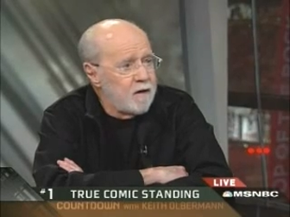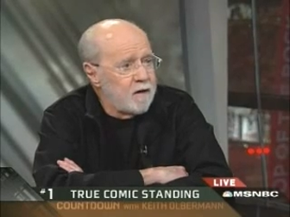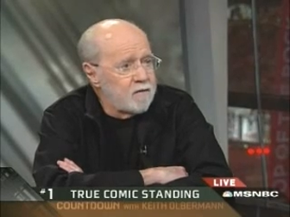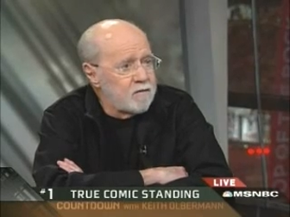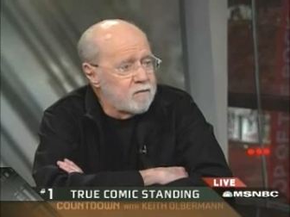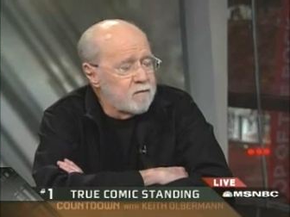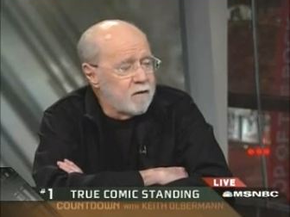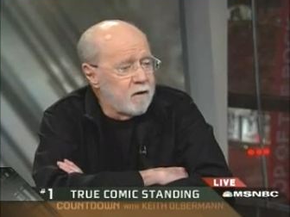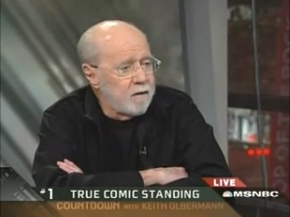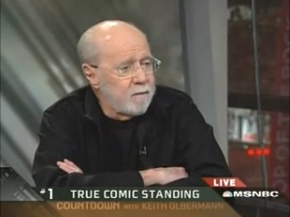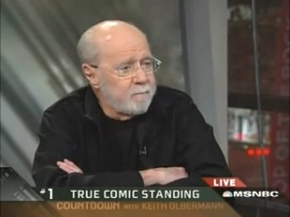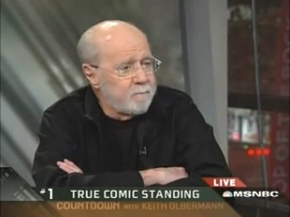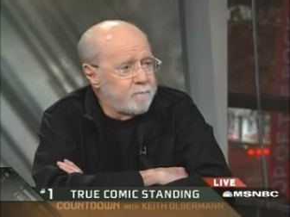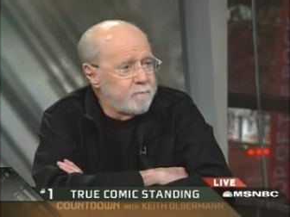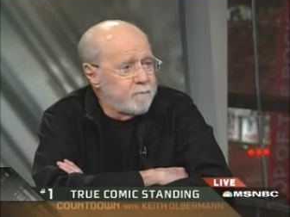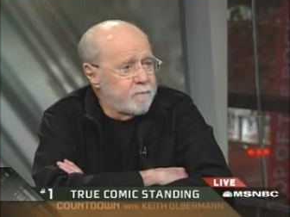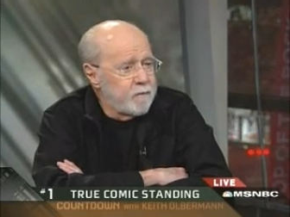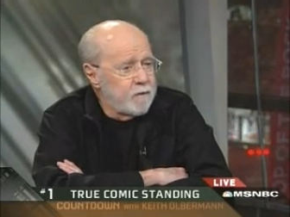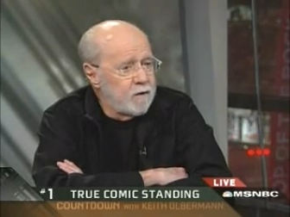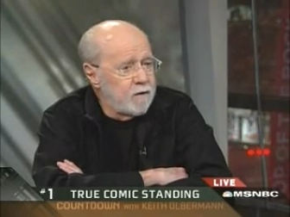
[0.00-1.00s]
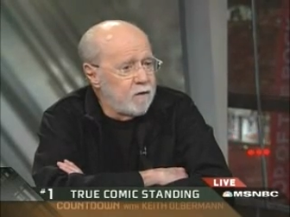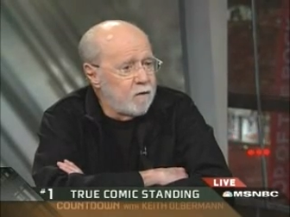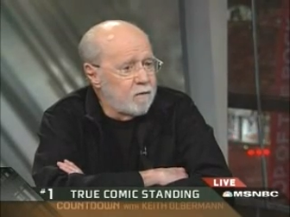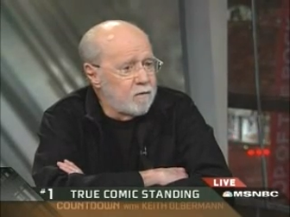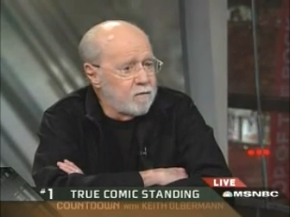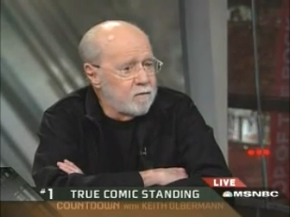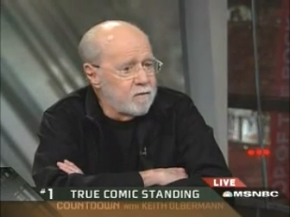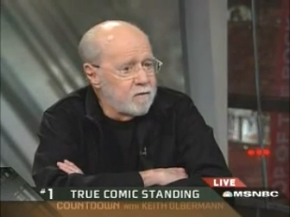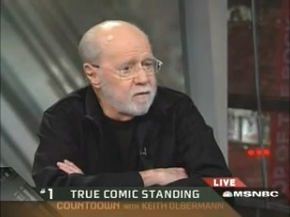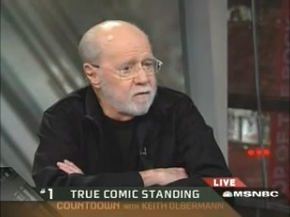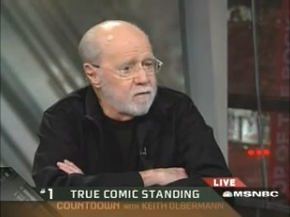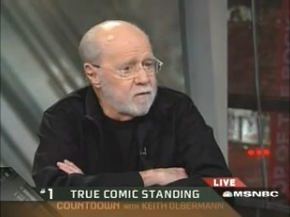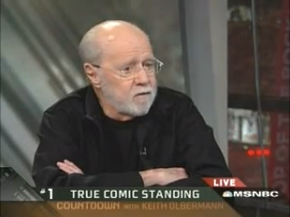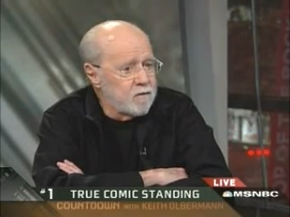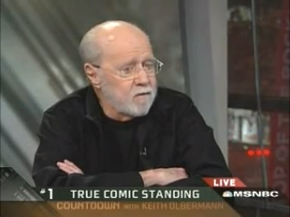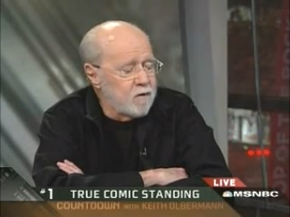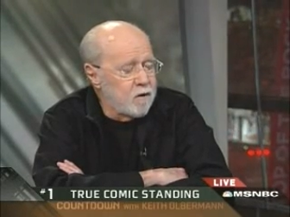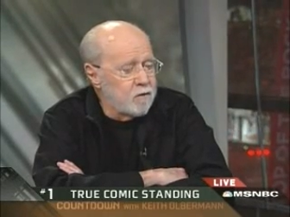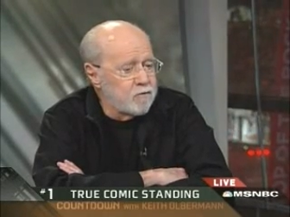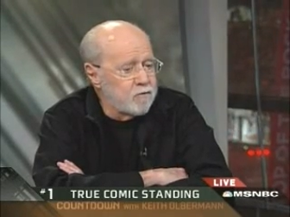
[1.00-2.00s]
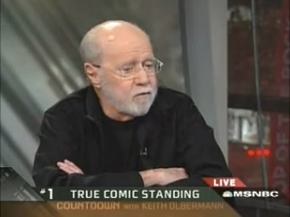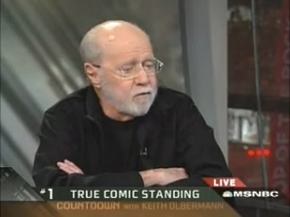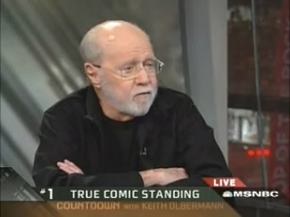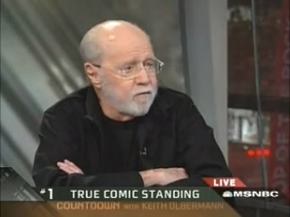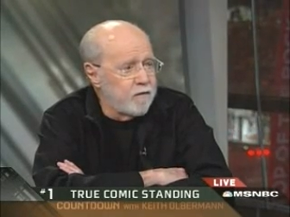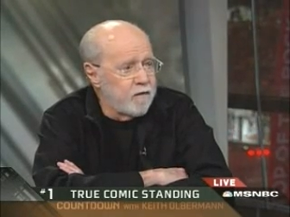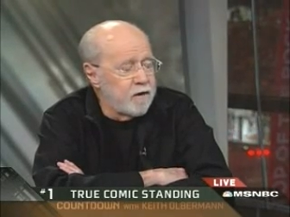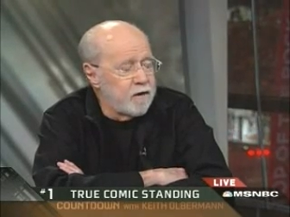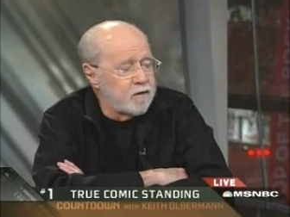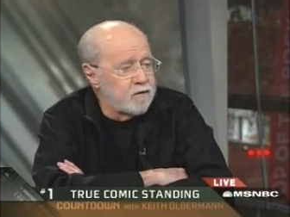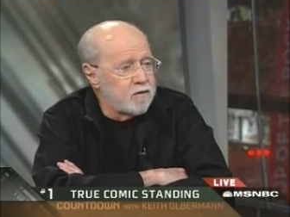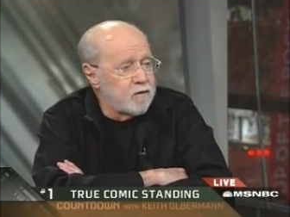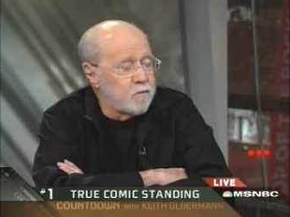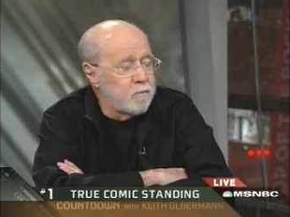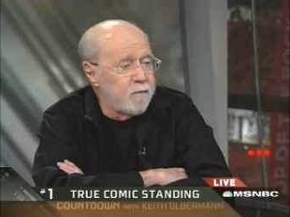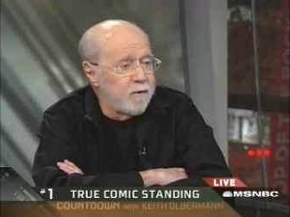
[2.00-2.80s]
It's you know, this country's finished.